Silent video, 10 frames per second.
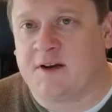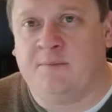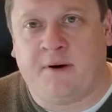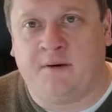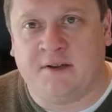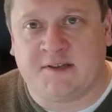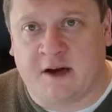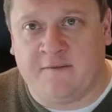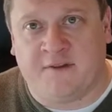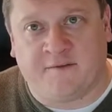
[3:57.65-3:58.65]
components
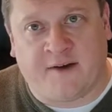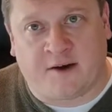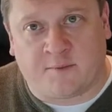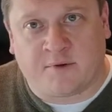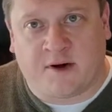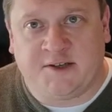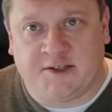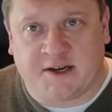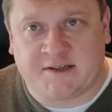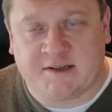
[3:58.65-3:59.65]
of the final
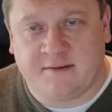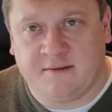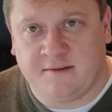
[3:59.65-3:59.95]
project